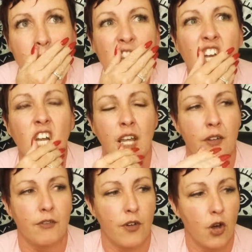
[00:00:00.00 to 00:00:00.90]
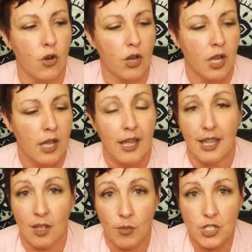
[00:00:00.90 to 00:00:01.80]
They're gonna evoke
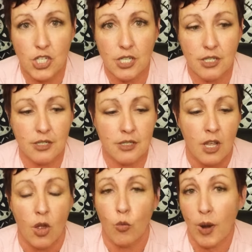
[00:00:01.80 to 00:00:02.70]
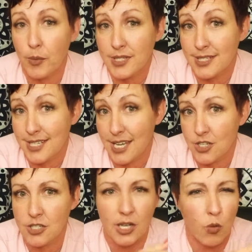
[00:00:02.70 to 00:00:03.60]
images,
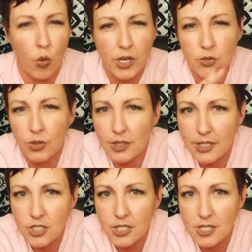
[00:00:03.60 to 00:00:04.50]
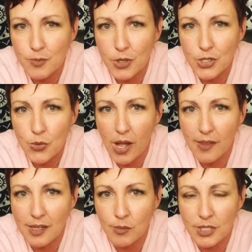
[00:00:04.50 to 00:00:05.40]
representations, like what does religion and
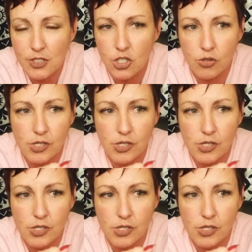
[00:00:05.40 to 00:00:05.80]
spirituality mean to you?